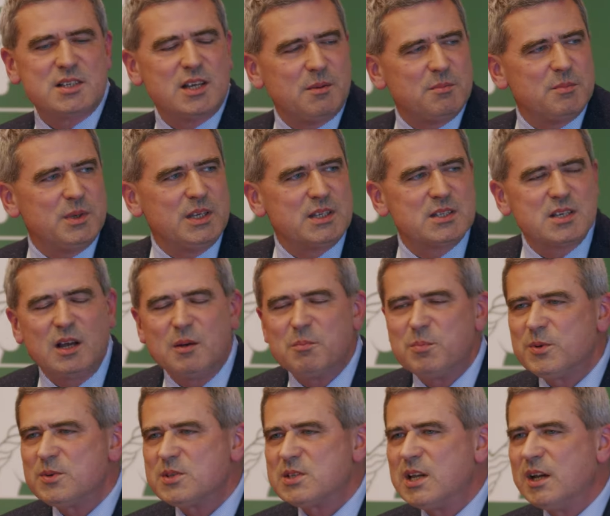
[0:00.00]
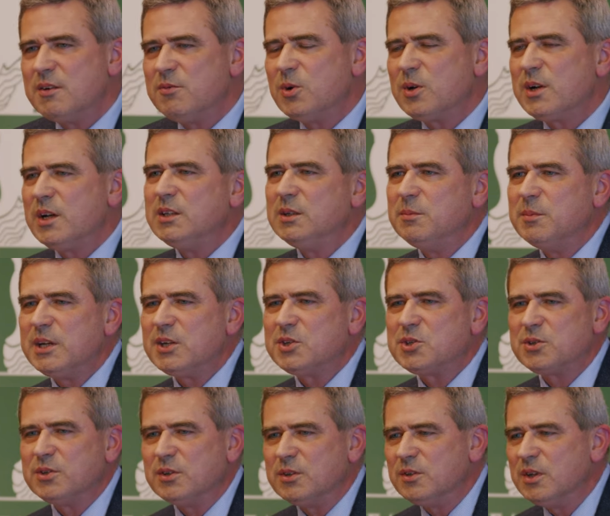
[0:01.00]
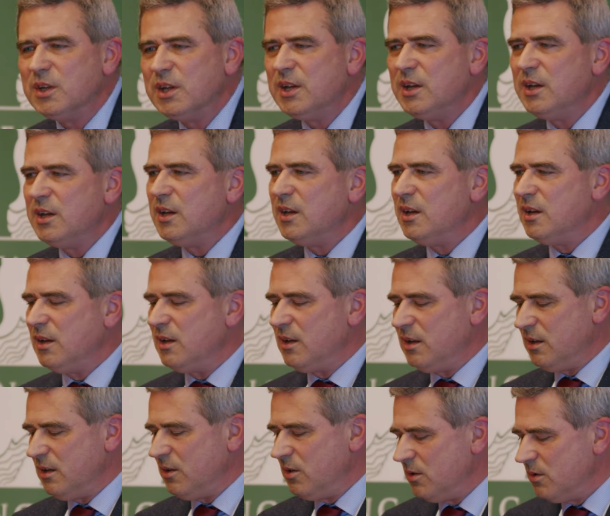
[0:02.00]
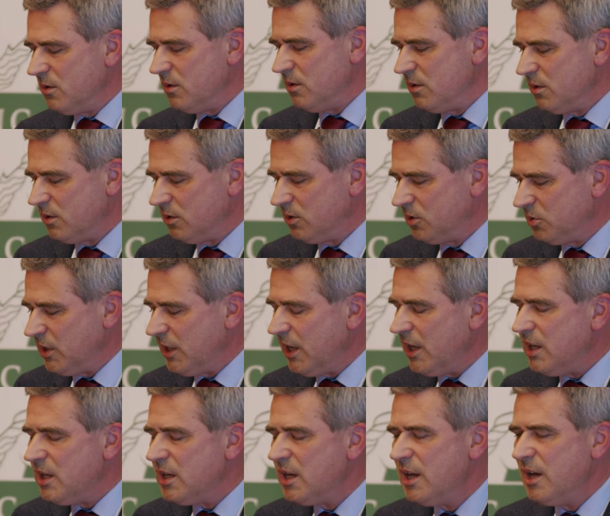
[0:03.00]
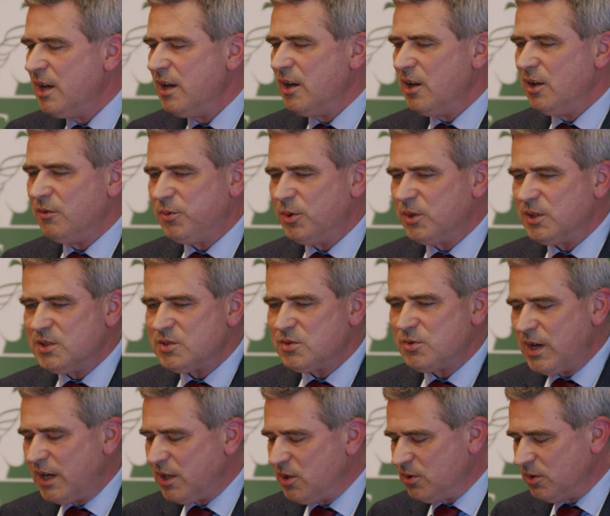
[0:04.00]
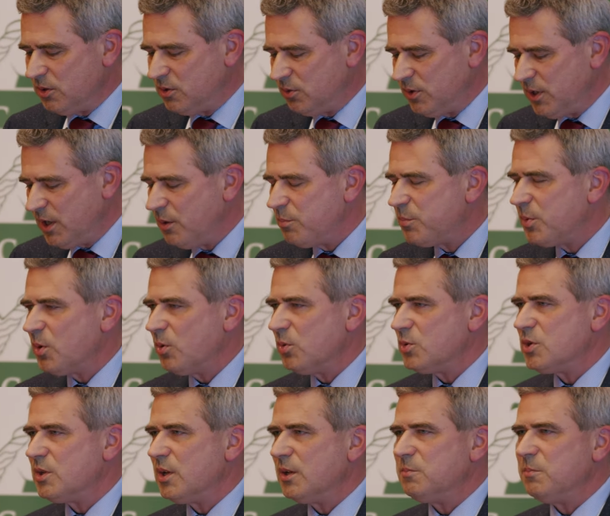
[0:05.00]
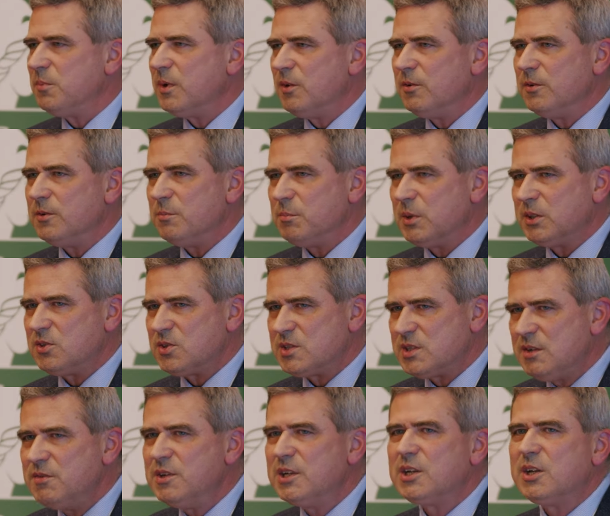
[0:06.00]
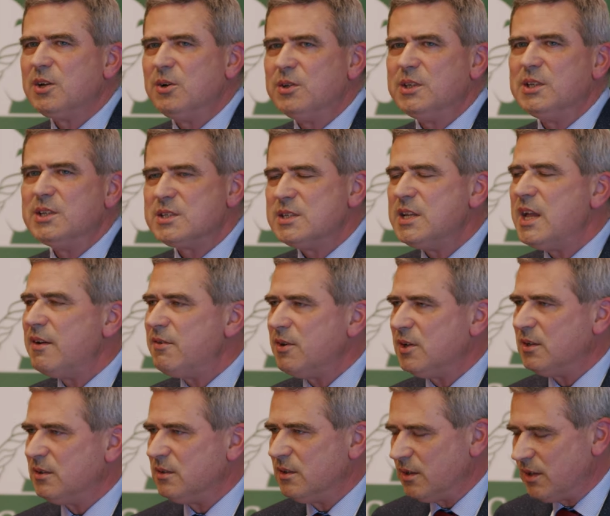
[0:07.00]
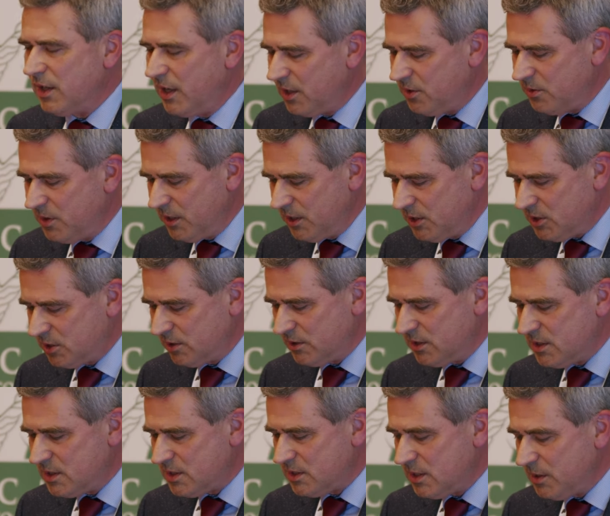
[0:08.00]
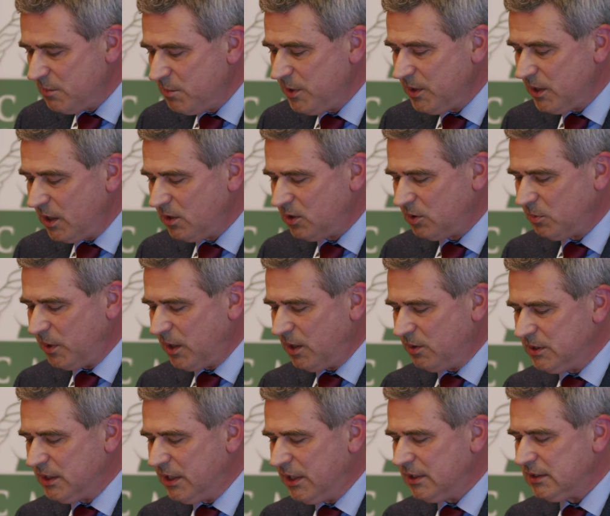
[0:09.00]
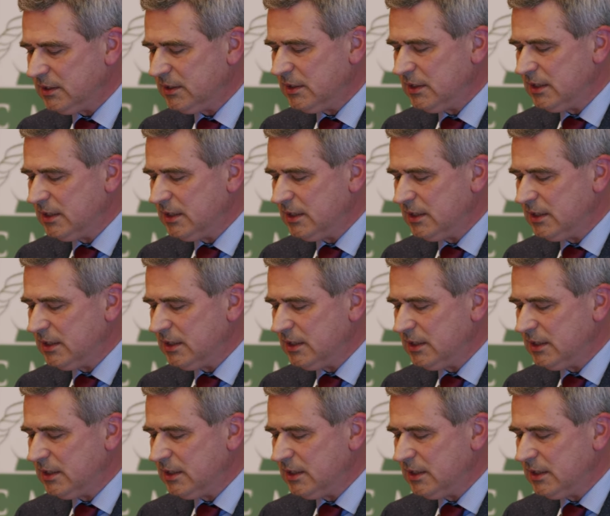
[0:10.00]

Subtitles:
some examples have already mentioned today for this regulatory approach. But the civil code is never a regulation. It's simply not about that.